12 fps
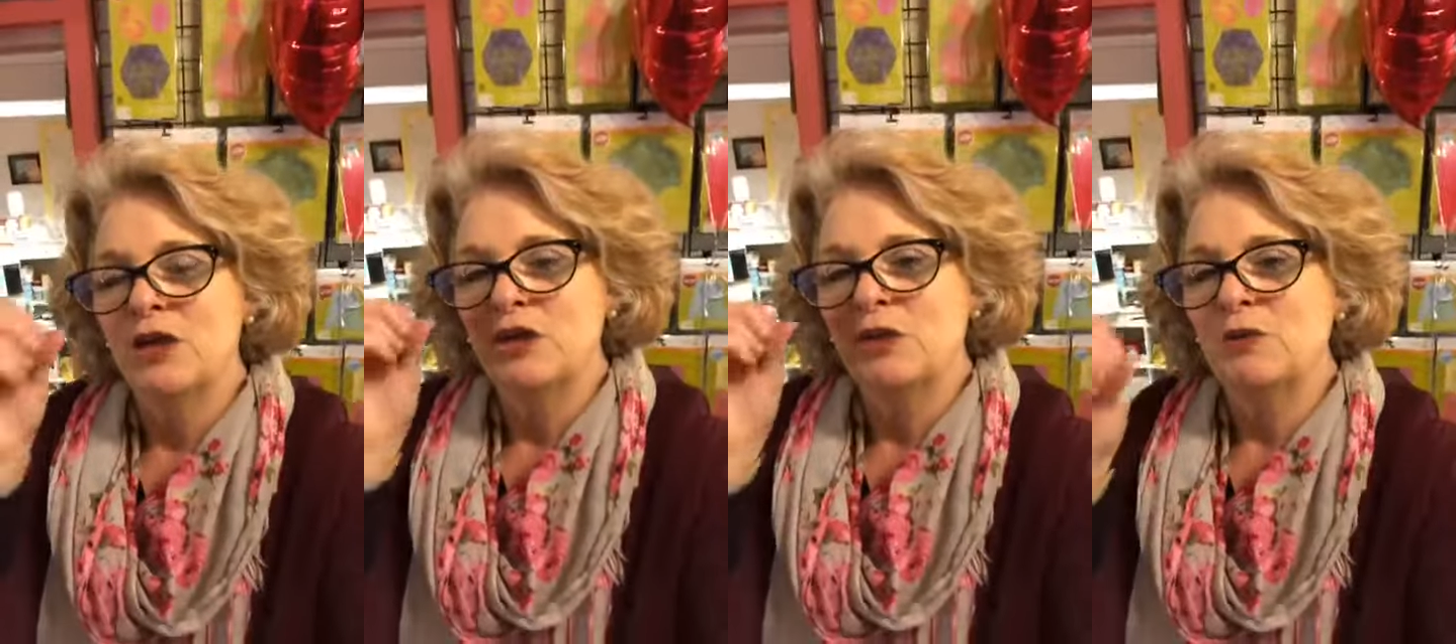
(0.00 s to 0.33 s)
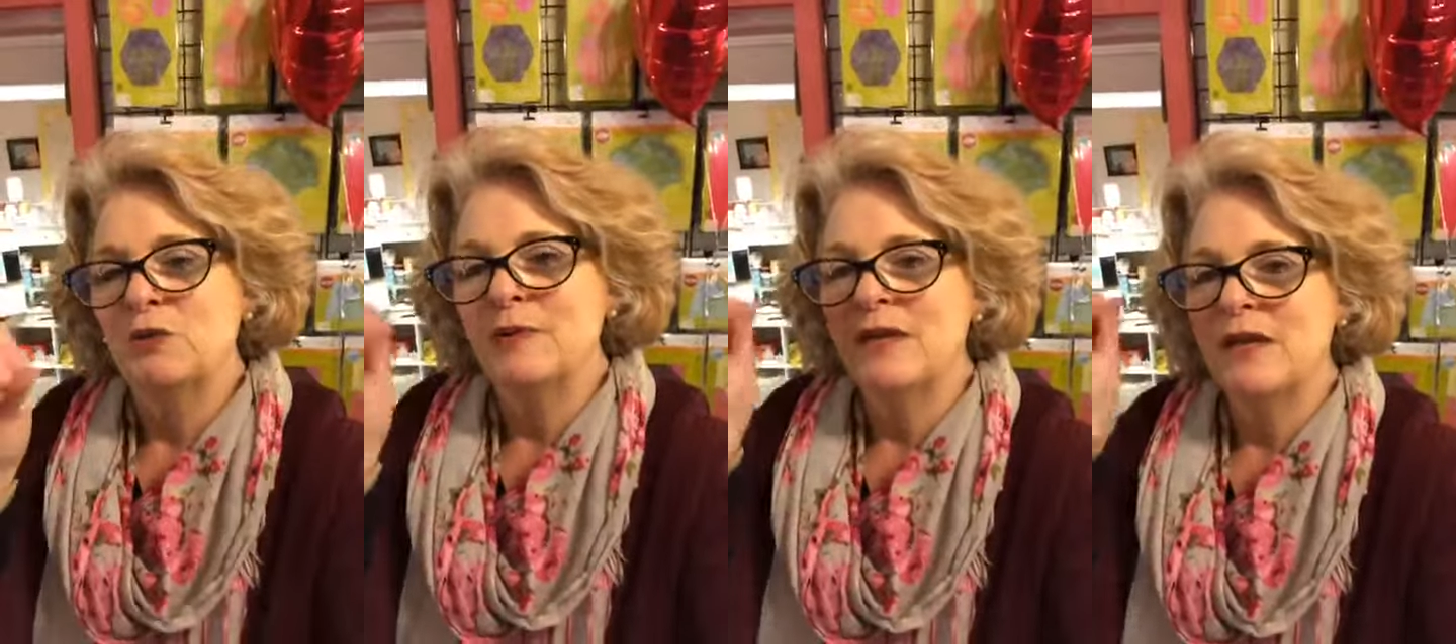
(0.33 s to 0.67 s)
You
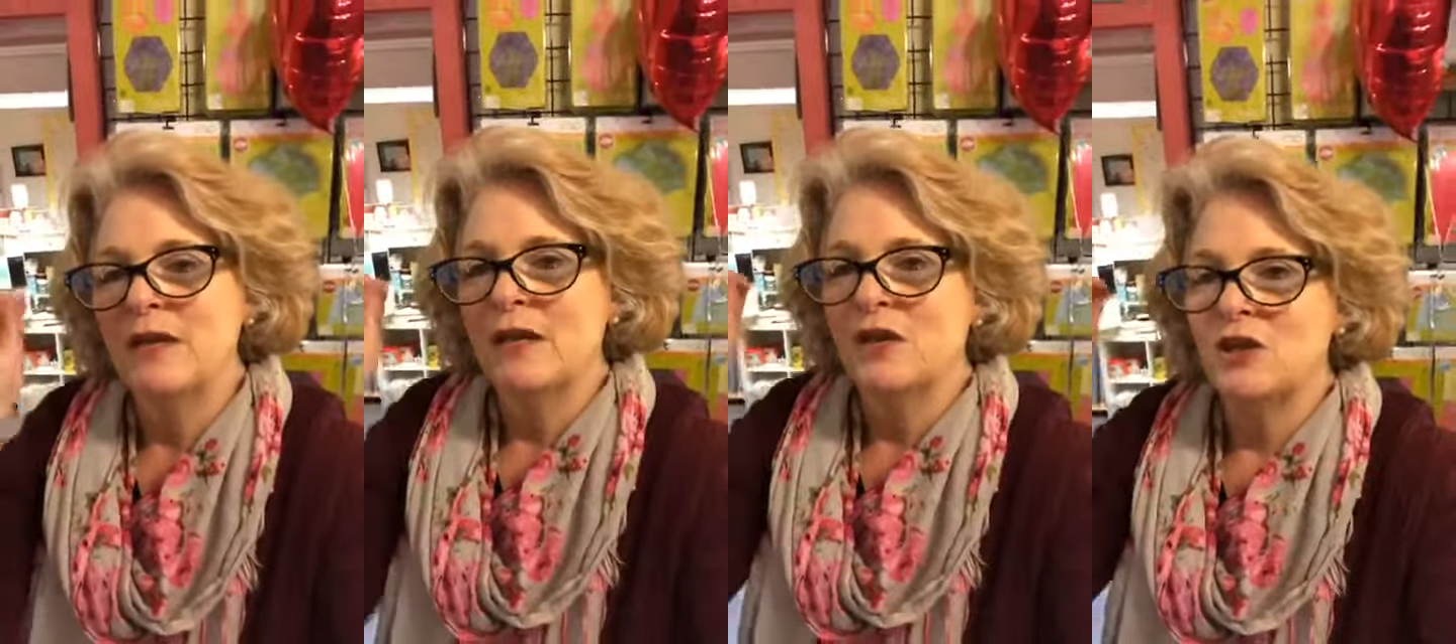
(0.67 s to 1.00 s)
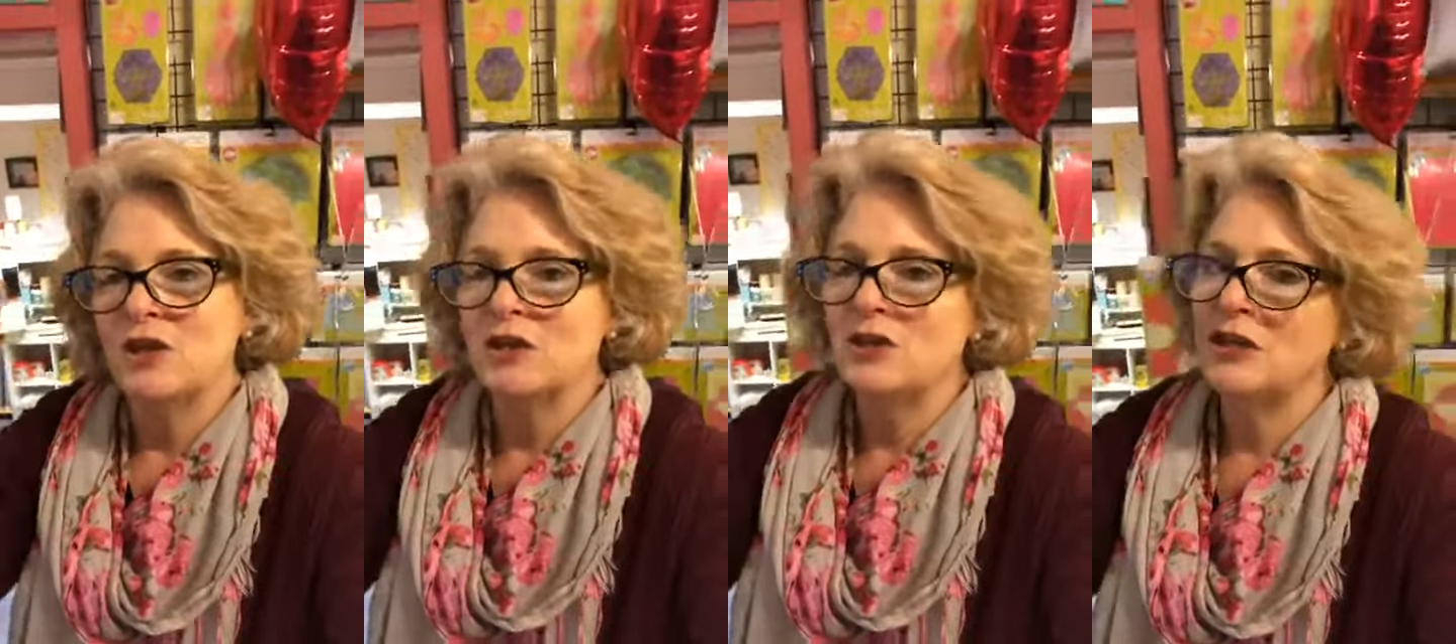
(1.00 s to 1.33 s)
will be
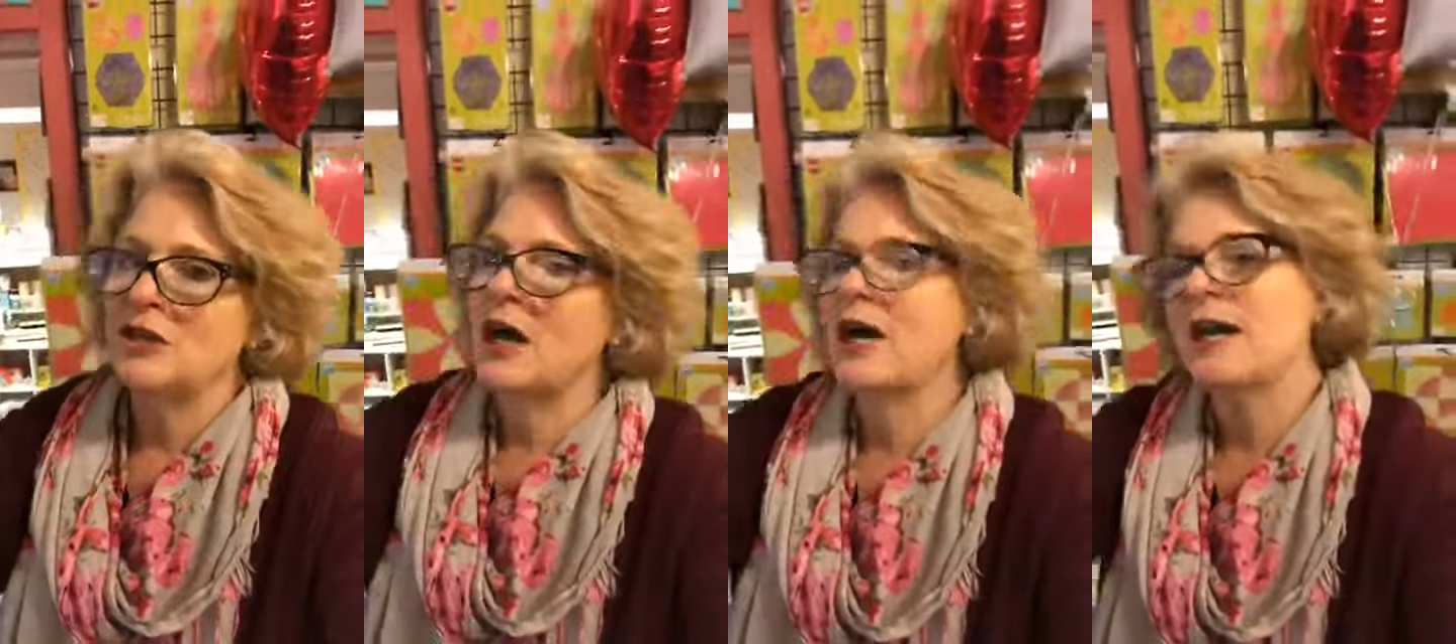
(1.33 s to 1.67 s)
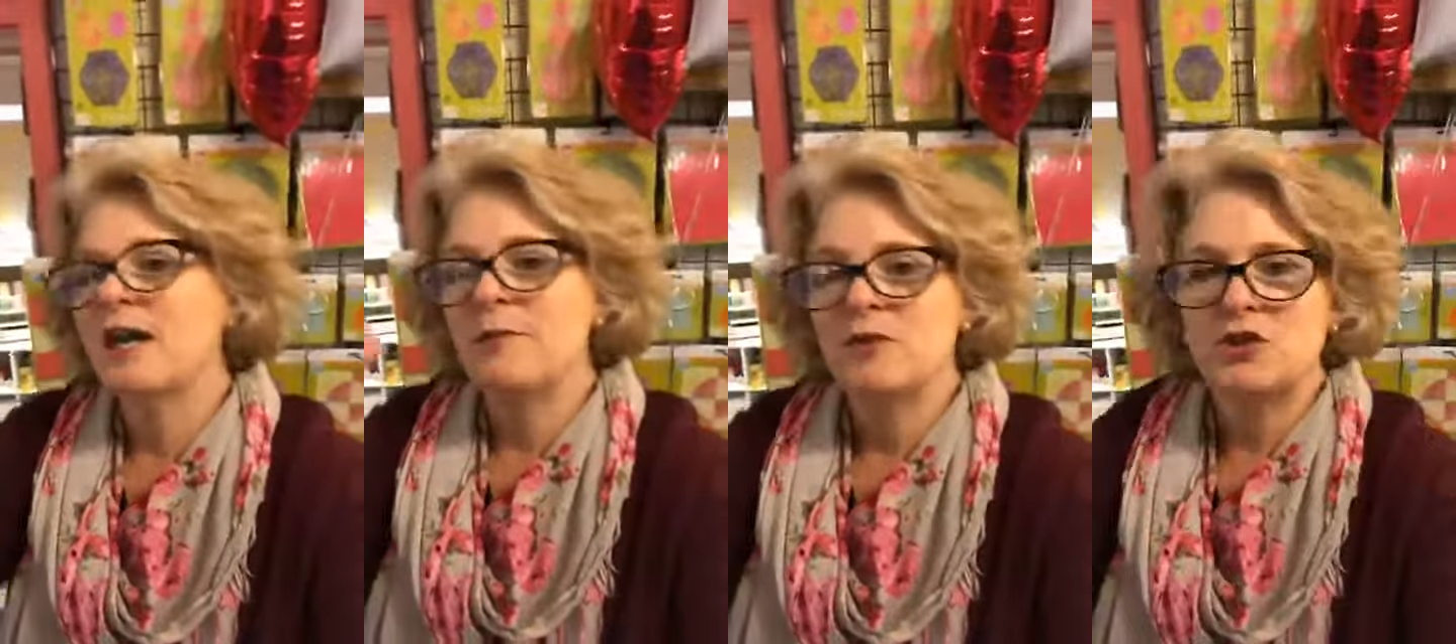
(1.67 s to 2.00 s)

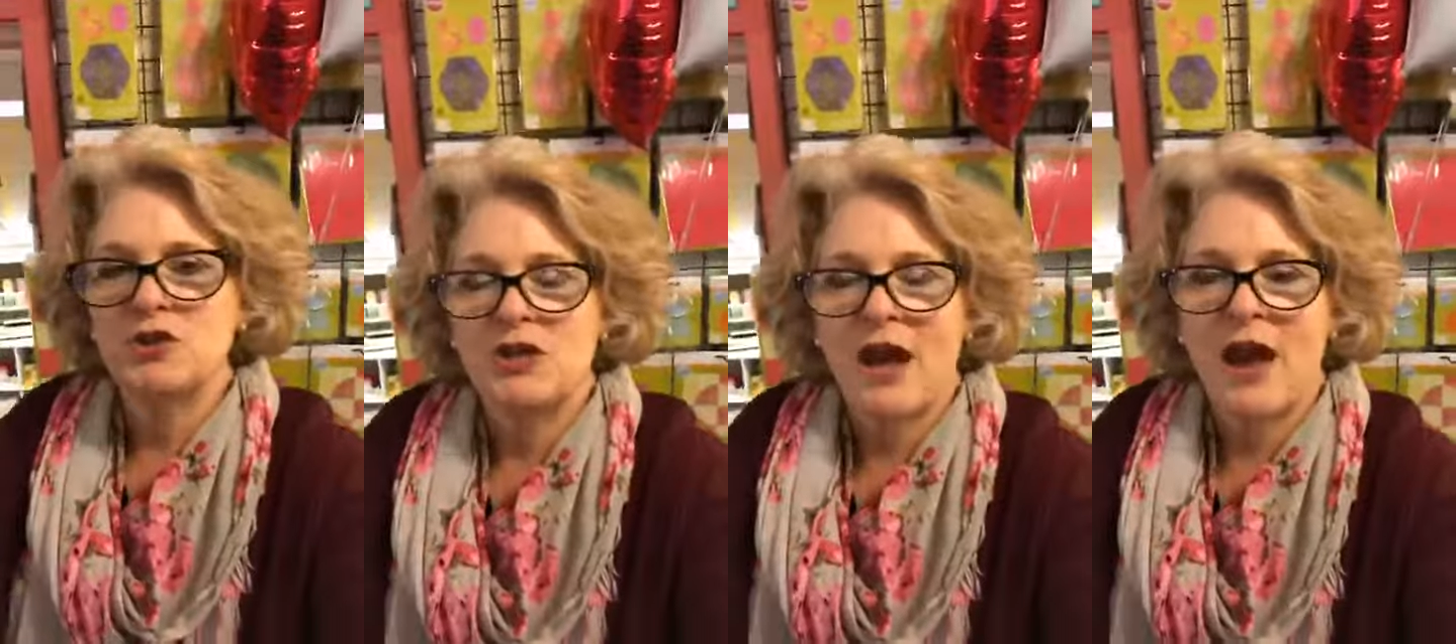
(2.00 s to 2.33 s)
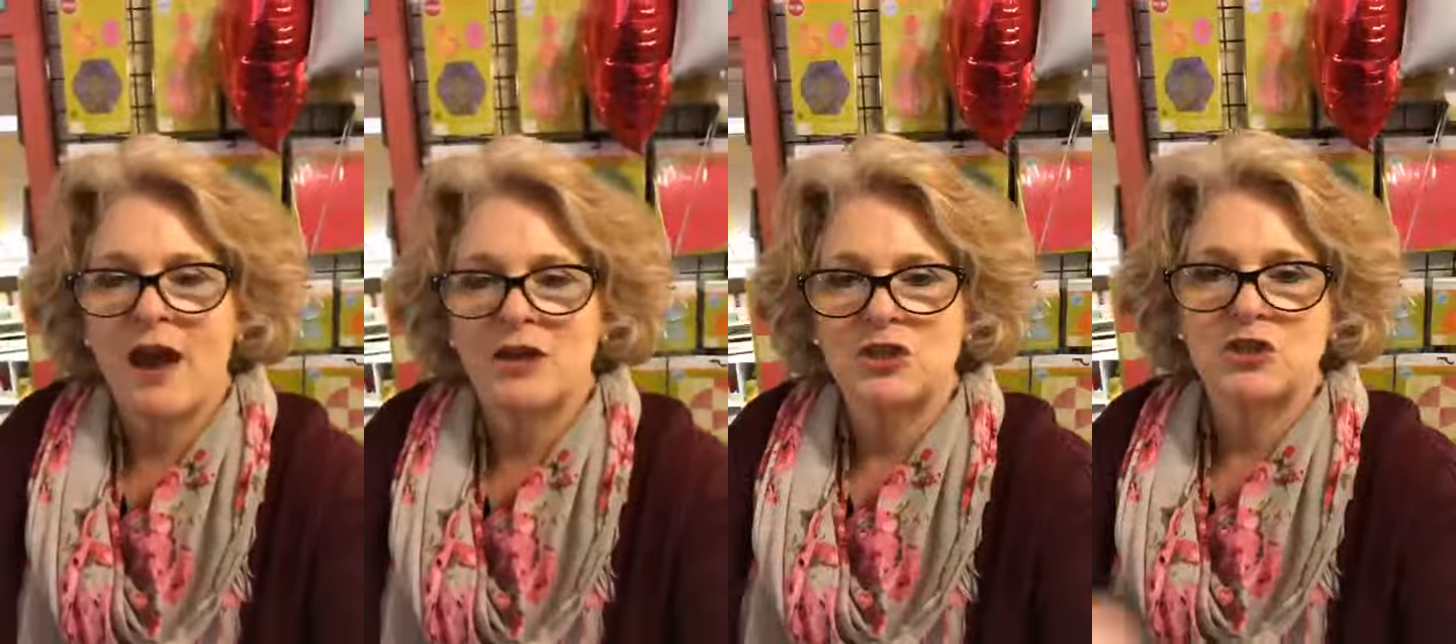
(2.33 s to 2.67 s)
cutting up your
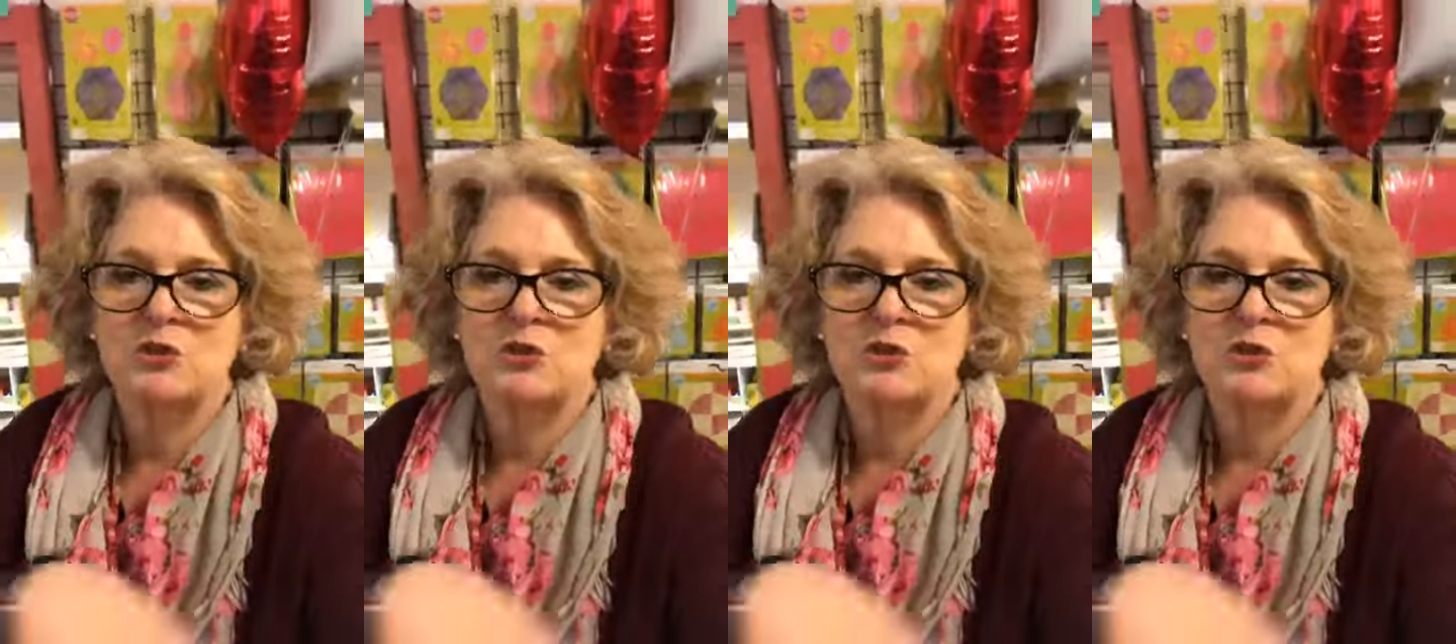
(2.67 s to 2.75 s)
stash,